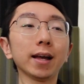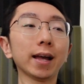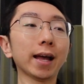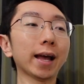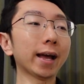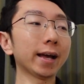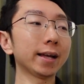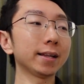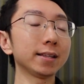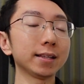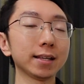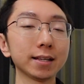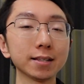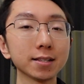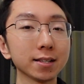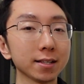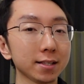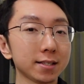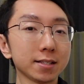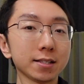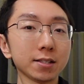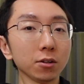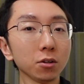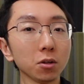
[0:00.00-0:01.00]
And is it
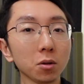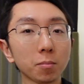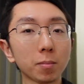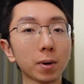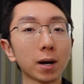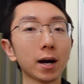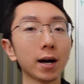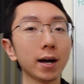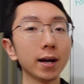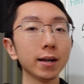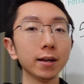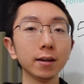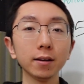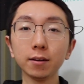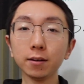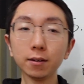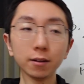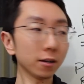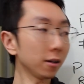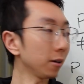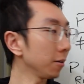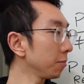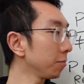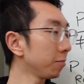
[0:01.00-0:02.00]
still a buy?
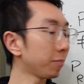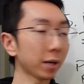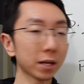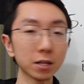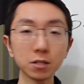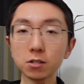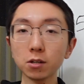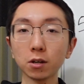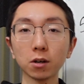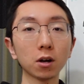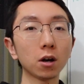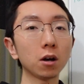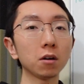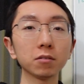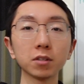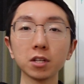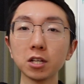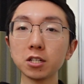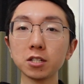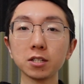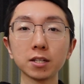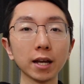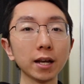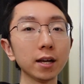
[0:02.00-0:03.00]
Based on all of
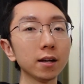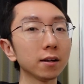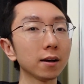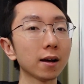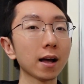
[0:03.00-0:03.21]
this data,